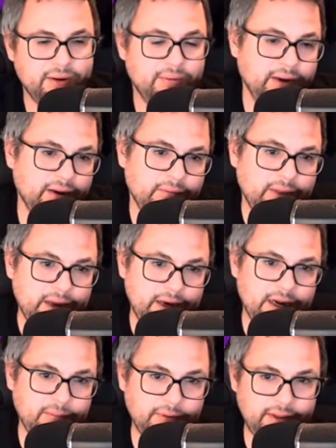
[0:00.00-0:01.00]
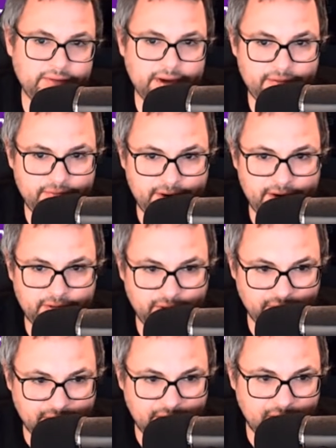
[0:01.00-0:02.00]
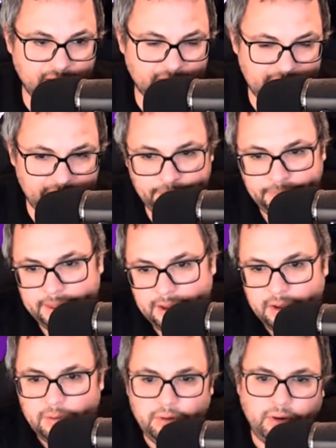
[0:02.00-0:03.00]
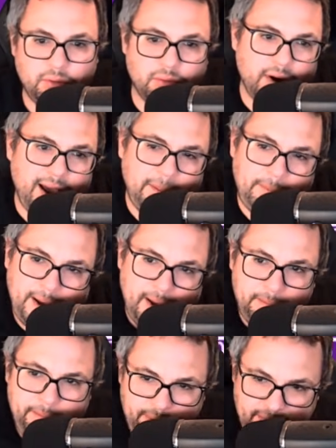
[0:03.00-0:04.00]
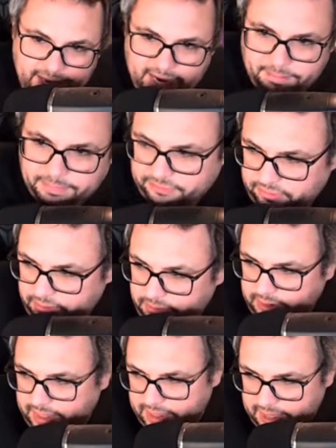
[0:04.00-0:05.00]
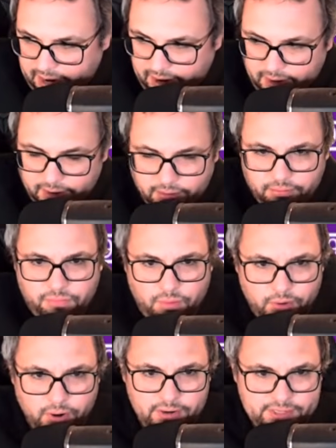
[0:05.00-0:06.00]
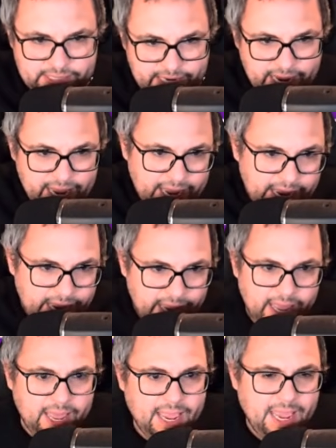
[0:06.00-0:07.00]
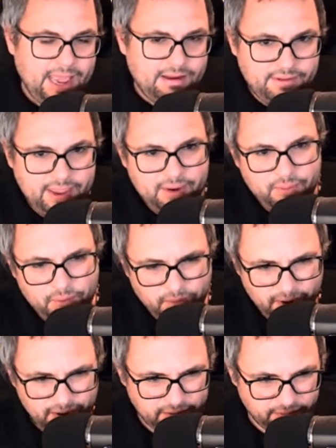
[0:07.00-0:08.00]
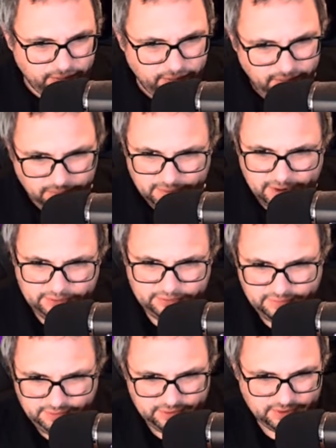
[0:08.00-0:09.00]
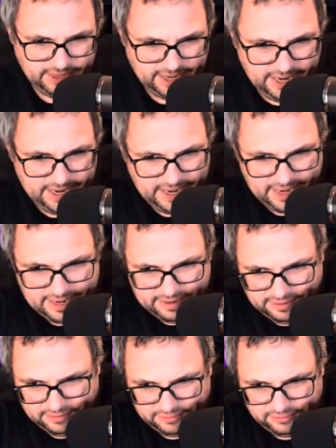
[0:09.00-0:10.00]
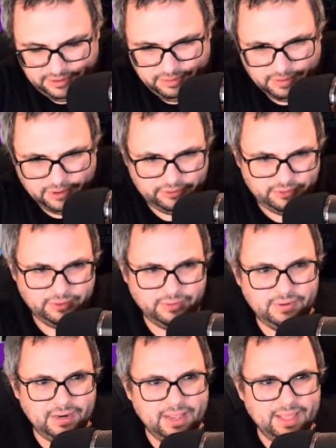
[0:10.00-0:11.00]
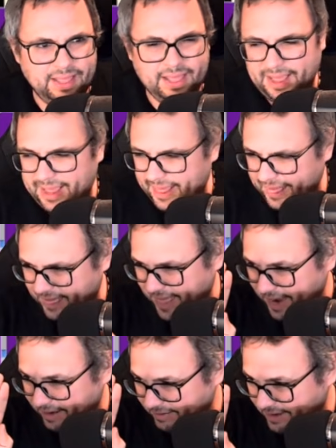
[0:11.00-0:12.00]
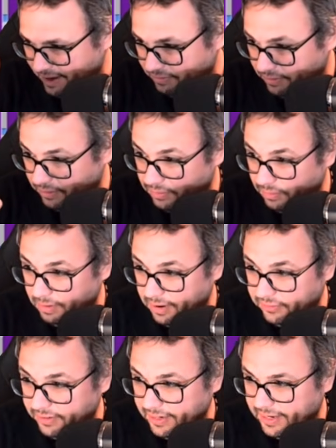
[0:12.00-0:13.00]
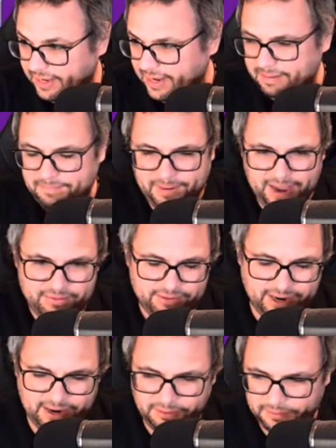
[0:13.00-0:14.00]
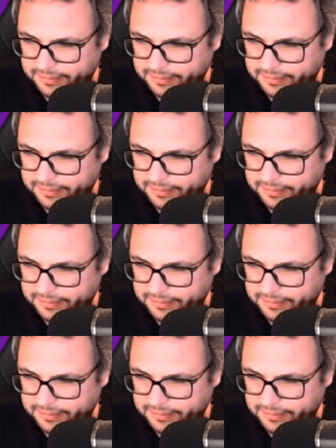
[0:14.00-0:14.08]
There we go. Now believes I've finished the grid. All right. We'll wrap up the episode there for today. Have a wonderful rest of your day, and I'll see you all soon. Thanks to everyone for watching. Bye for now.